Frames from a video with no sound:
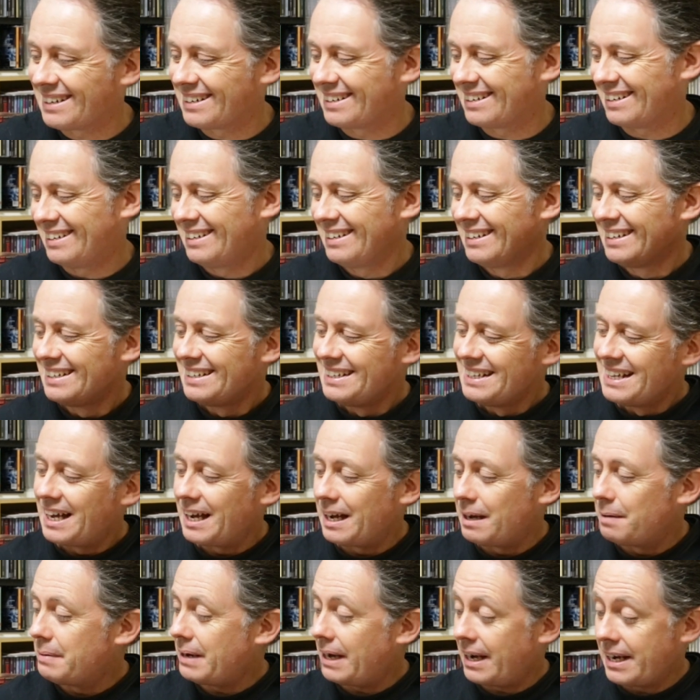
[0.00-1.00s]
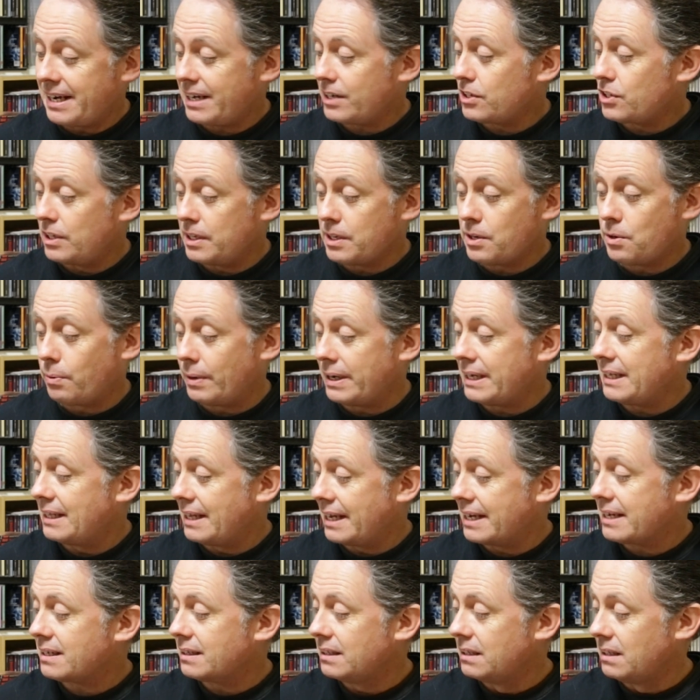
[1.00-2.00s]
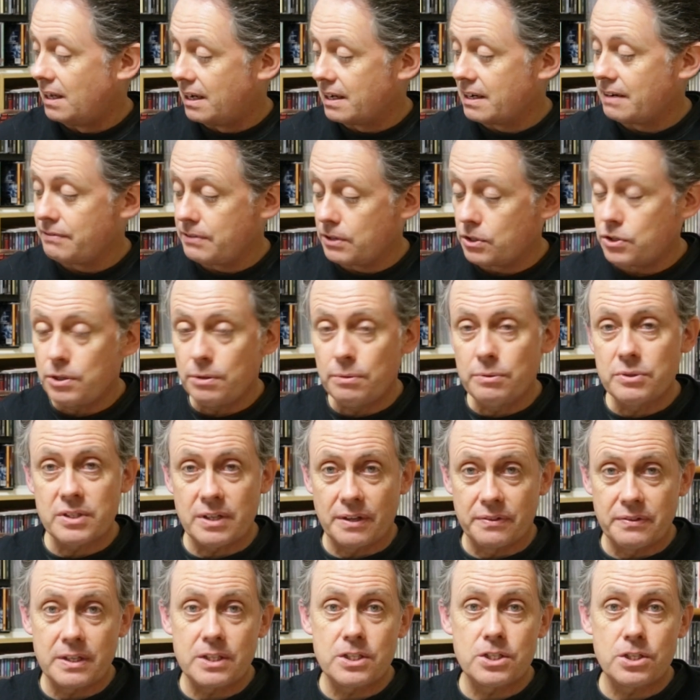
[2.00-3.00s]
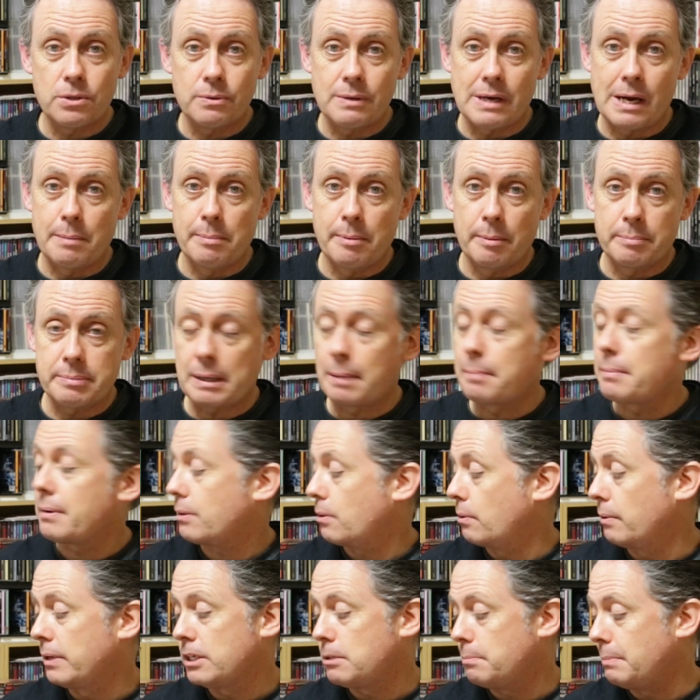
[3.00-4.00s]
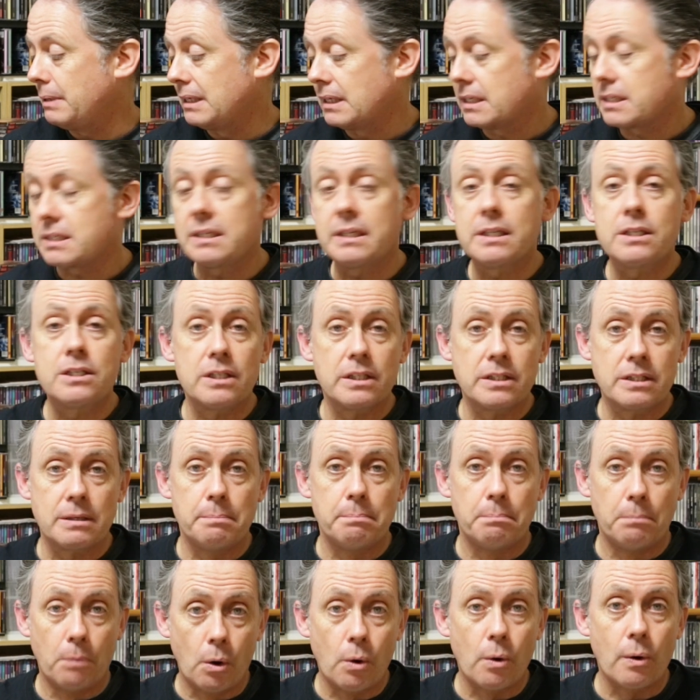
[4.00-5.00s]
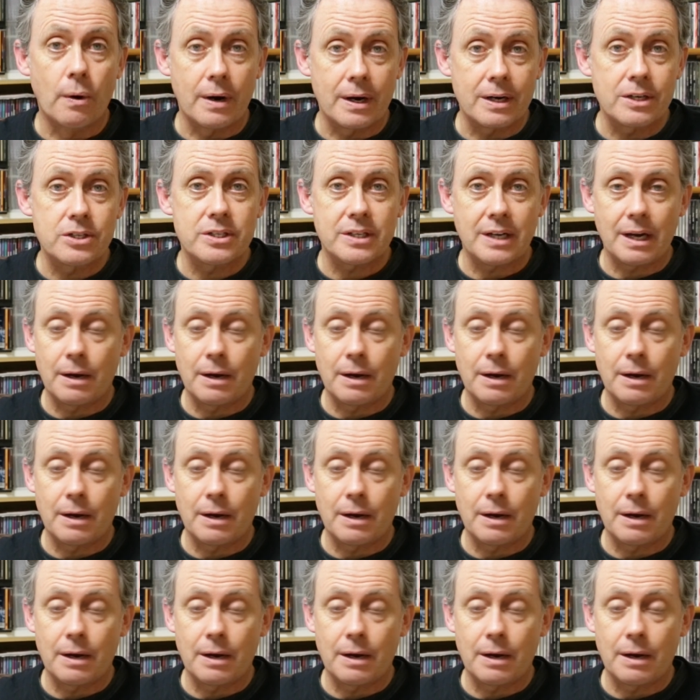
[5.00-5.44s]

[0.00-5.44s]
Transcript: I actually quite like a lot of the tunes on these two albums. I'm going to be listening to them more.